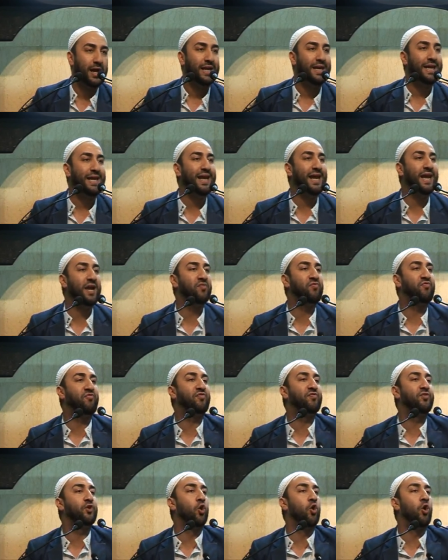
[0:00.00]

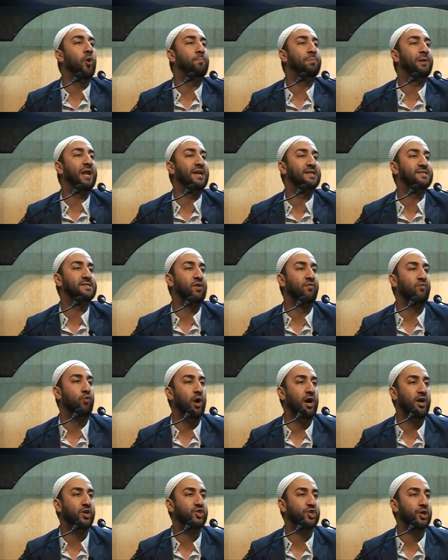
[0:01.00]
leave your place of
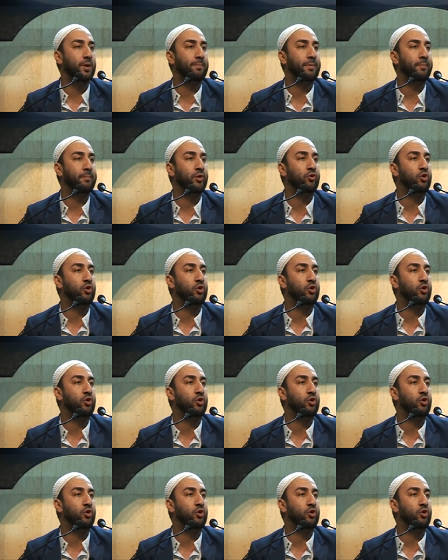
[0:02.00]
worship